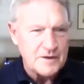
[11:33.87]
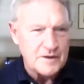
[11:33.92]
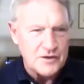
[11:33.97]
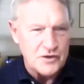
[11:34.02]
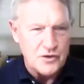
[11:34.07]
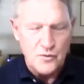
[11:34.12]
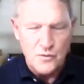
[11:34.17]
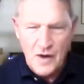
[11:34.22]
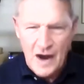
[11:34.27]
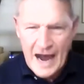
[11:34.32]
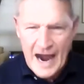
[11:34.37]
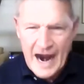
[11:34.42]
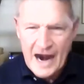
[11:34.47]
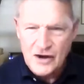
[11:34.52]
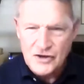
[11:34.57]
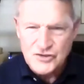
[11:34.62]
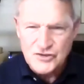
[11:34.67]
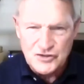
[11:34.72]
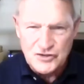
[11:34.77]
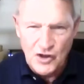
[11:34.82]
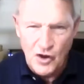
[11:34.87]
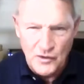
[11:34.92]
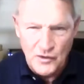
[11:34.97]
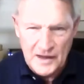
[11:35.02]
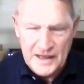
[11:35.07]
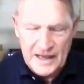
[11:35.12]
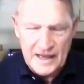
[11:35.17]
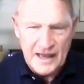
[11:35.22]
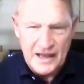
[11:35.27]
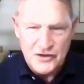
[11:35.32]
You hire
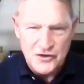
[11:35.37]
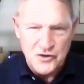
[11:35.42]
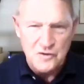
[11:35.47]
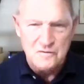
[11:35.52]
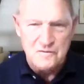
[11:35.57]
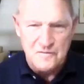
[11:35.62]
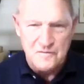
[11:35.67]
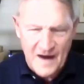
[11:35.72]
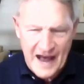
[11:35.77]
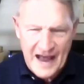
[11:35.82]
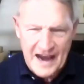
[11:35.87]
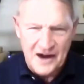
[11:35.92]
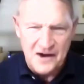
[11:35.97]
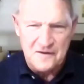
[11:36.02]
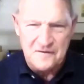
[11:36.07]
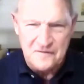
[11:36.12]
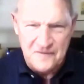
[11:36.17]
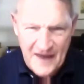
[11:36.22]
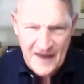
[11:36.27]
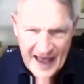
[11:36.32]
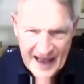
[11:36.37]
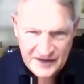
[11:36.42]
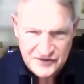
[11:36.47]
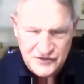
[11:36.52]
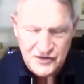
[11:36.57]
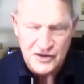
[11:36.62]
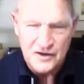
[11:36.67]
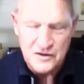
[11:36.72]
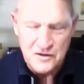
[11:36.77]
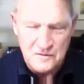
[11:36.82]
slowly and you fire
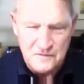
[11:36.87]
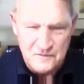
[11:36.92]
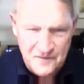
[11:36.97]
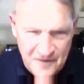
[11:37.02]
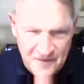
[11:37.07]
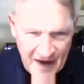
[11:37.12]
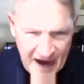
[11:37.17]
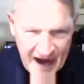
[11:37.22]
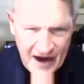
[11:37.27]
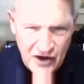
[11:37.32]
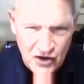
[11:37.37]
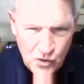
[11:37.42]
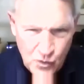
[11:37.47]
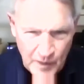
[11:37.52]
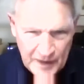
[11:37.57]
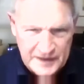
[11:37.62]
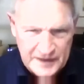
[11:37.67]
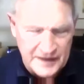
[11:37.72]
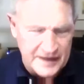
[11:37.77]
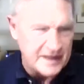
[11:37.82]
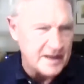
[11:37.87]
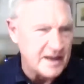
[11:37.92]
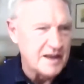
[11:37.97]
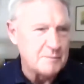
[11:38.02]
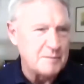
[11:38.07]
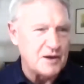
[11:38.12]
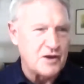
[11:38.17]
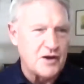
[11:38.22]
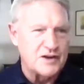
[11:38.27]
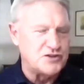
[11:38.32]
fast. You fire quickly
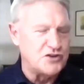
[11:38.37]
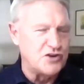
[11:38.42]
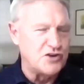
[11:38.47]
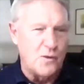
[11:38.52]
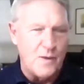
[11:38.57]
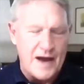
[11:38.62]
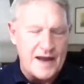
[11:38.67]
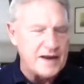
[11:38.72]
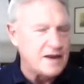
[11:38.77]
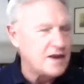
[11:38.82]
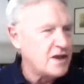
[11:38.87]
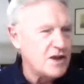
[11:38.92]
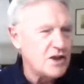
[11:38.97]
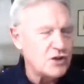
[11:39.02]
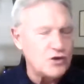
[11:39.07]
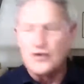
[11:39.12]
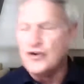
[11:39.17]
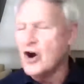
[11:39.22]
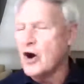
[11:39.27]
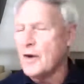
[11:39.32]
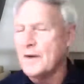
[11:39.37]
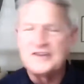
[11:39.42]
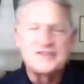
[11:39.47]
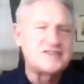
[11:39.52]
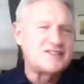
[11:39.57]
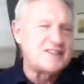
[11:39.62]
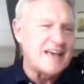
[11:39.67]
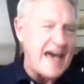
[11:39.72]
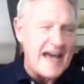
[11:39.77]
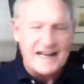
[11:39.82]
because you know what? You know
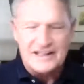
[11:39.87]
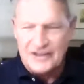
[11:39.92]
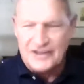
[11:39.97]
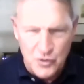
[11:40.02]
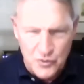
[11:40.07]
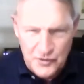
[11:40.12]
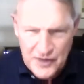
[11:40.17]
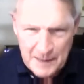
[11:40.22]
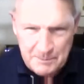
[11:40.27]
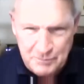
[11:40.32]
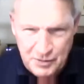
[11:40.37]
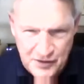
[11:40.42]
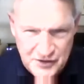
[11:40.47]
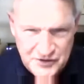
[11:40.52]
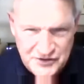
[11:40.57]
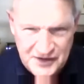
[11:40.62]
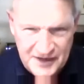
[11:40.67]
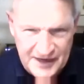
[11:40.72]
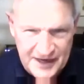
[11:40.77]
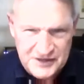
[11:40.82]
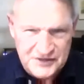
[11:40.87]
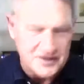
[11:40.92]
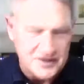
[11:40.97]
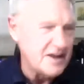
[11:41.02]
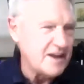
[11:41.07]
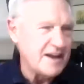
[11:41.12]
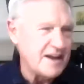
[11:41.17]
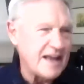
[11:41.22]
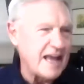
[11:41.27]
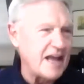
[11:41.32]
exactly who that person
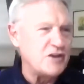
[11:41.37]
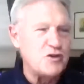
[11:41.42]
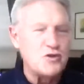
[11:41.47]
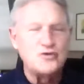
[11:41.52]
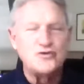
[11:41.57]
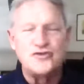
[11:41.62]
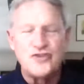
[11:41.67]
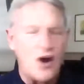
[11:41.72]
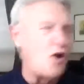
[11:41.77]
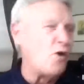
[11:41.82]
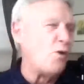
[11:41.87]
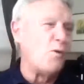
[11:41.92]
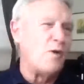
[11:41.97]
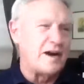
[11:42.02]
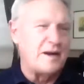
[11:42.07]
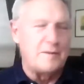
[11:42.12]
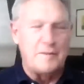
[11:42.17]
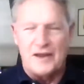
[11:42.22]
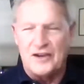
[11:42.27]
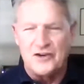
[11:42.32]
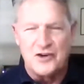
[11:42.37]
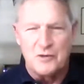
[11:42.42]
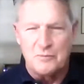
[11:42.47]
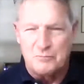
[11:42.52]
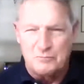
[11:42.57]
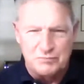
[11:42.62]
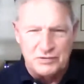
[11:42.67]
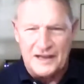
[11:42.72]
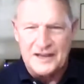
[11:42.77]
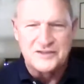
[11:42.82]
is and you don't want them in
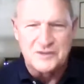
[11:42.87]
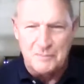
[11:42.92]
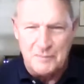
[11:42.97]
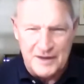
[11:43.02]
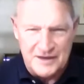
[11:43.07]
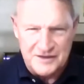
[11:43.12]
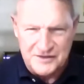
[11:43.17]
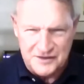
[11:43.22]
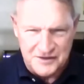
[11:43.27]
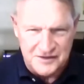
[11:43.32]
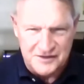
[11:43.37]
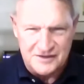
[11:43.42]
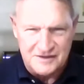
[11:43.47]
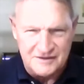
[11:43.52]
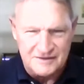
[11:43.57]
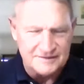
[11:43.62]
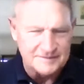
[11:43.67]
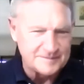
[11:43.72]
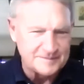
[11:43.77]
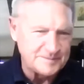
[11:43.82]
your place of business.